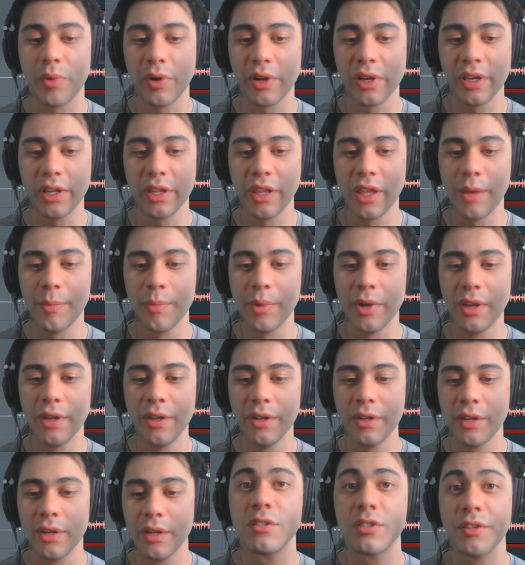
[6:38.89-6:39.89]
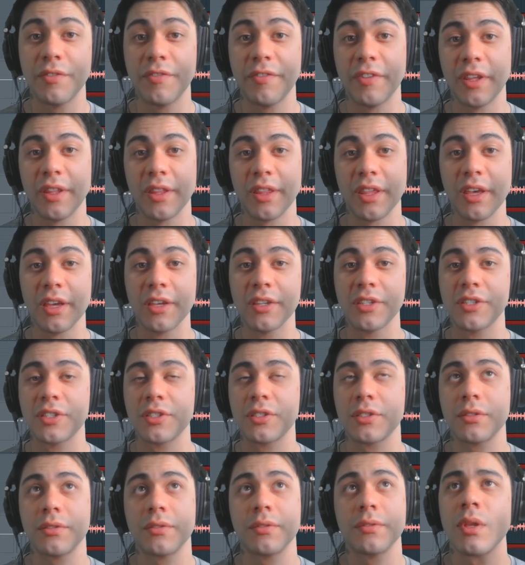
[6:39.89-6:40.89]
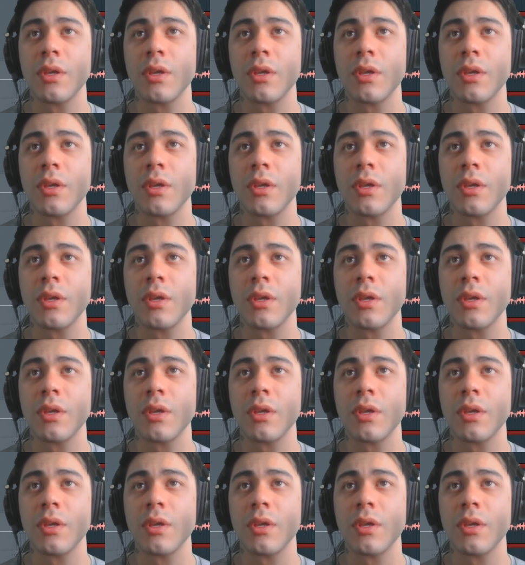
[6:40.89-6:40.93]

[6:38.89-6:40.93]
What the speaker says: bringing them in to fit this.